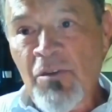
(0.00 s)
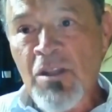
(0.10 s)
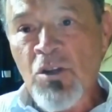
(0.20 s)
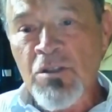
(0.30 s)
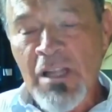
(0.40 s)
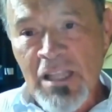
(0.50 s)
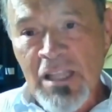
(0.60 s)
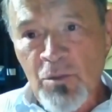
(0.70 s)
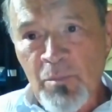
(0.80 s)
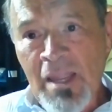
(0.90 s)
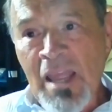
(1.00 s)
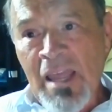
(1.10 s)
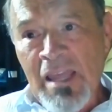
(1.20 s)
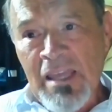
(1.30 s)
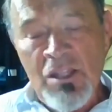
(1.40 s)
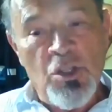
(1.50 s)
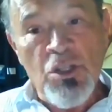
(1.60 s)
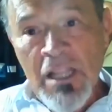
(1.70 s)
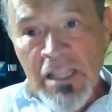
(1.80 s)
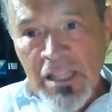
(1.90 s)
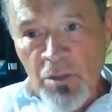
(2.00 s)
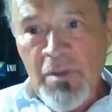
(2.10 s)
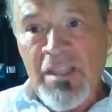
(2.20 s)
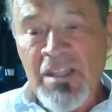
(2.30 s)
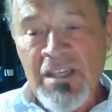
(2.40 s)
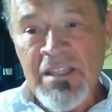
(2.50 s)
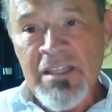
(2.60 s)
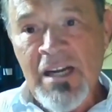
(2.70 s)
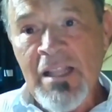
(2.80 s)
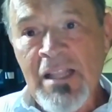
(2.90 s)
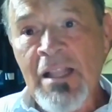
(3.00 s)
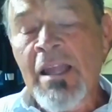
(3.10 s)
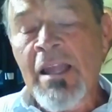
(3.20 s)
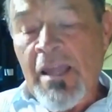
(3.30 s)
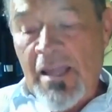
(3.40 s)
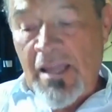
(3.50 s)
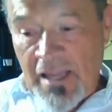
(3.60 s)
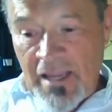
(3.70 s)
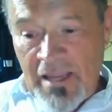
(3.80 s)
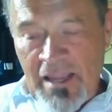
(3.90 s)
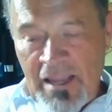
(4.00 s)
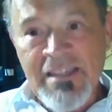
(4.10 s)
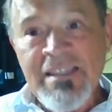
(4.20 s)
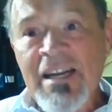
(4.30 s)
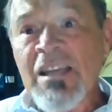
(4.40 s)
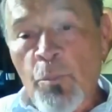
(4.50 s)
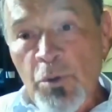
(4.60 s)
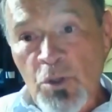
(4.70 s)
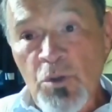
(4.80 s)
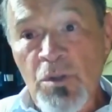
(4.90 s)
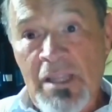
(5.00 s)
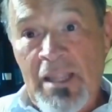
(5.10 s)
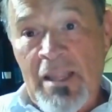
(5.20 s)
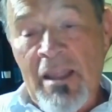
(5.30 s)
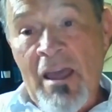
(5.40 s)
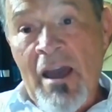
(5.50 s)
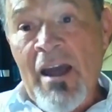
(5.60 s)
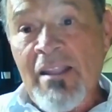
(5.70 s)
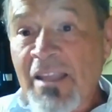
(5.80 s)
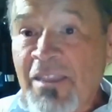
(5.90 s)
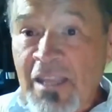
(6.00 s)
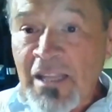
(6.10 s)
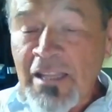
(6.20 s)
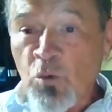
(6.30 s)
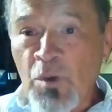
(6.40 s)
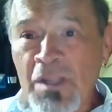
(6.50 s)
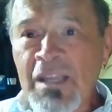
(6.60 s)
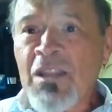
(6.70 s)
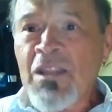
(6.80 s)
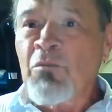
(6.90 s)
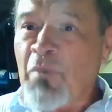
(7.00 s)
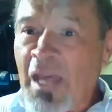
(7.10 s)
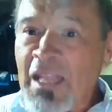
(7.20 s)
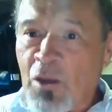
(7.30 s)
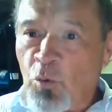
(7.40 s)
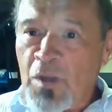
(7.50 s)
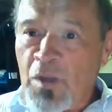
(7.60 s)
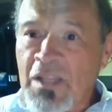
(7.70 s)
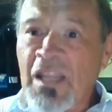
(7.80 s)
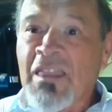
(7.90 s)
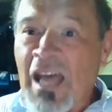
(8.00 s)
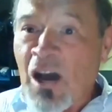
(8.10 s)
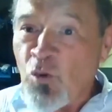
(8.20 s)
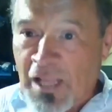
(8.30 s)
journalism, in journalism in general, a great opportunity. And I think that we need many. We need thousands,